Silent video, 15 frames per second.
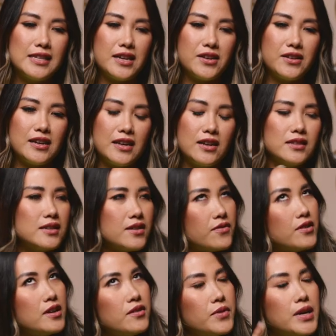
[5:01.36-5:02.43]
that you need, is it
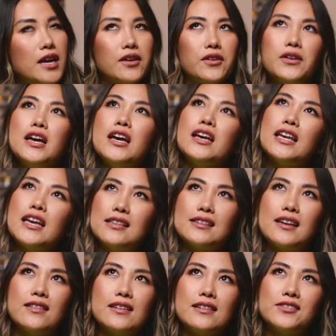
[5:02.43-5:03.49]
three? Wait, hang on.
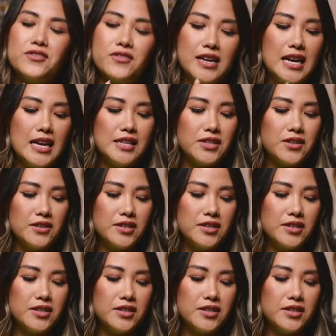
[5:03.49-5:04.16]
Yes, I think it's three. So